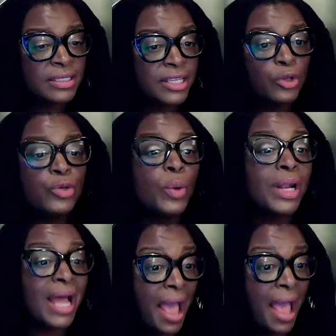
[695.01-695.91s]
tell you what
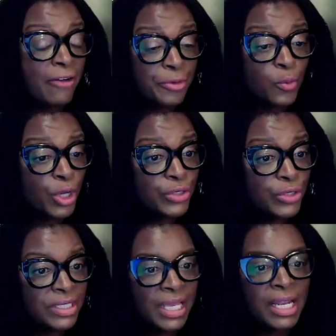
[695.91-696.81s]
I got from what you
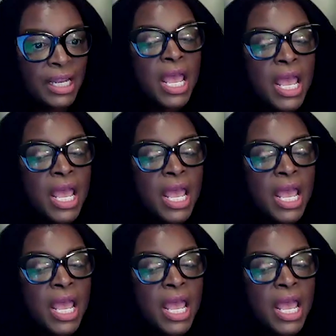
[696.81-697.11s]
said.